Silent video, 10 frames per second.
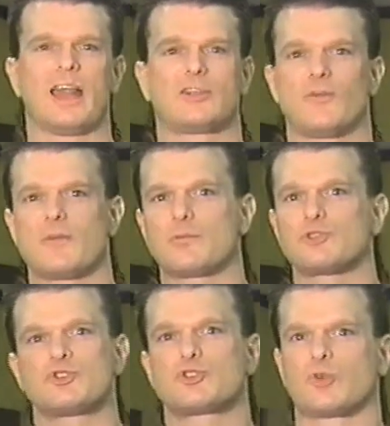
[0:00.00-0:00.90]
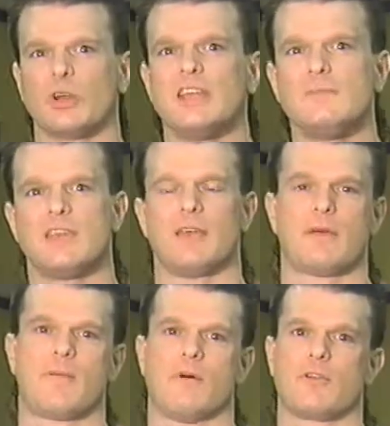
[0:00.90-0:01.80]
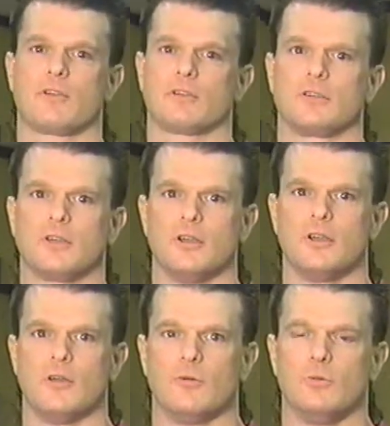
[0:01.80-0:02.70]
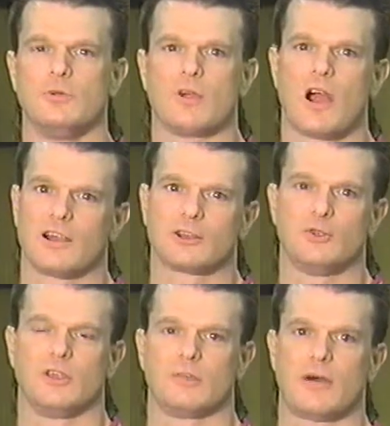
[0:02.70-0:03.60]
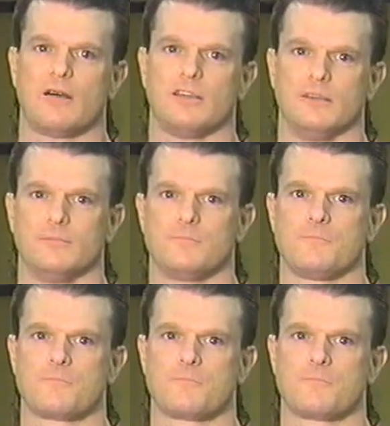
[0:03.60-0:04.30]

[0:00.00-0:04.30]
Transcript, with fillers: I can remember screaming at my mother when we were arguing about him.